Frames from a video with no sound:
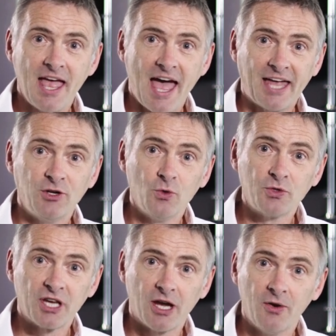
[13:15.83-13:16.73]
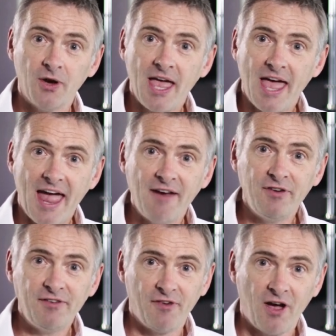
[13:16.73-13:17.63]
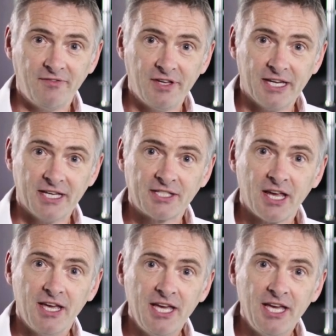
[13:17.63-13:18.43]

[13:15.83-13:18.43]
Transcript: and also every five years,